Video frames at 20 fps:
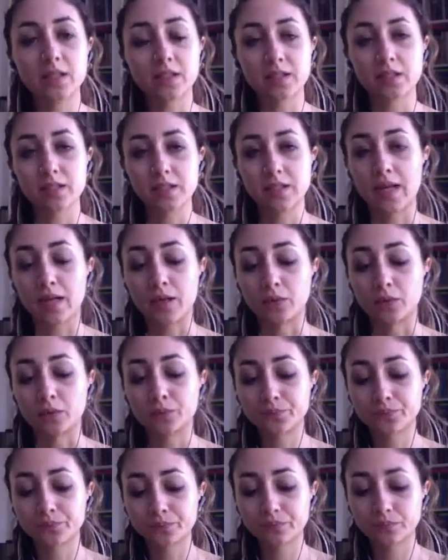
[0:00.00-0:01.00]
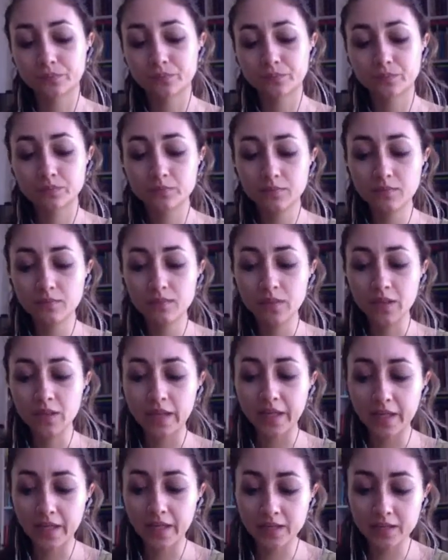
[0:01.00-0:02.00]
now.
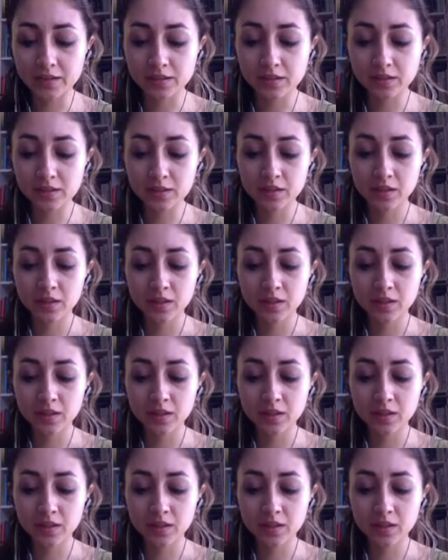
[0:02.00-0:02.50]
And